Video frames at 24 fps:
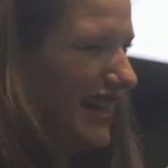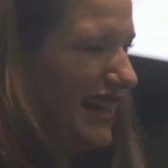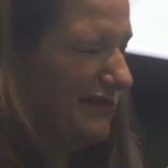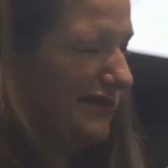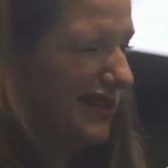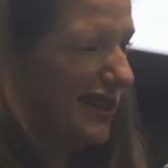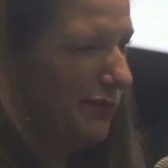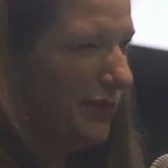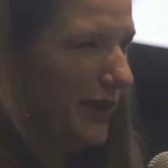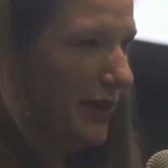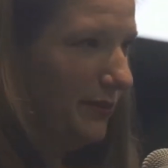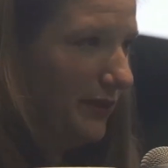How
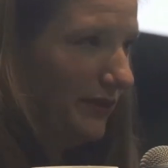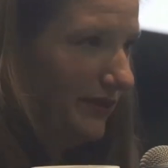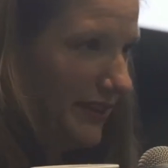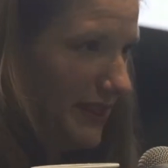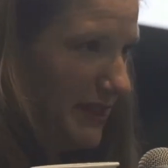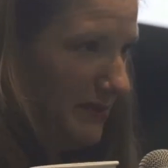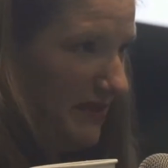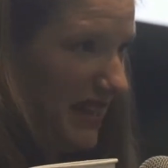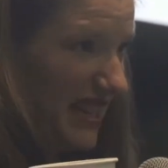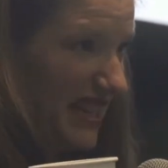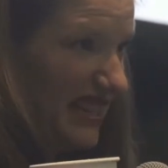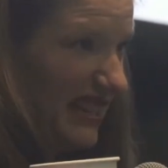many people
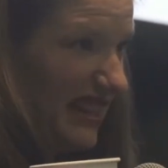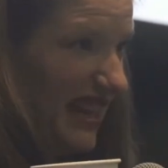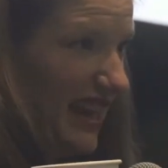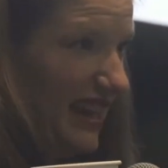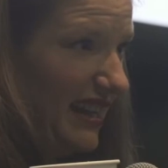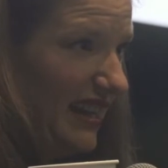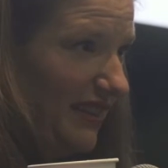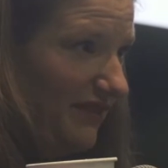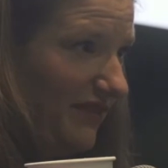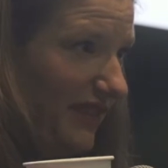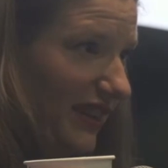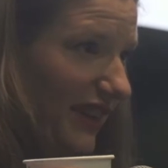respond to
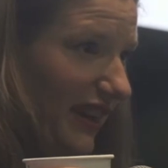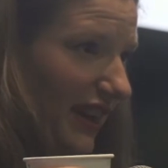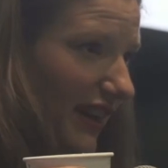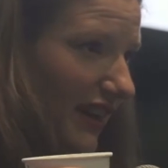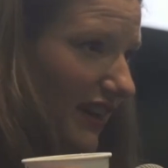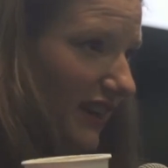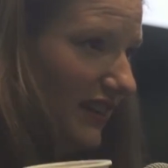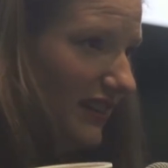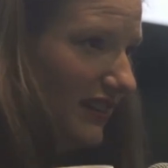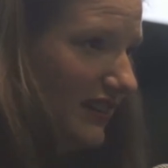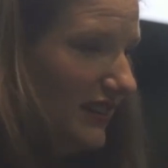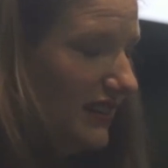that every
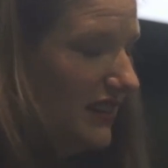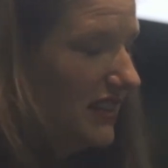day?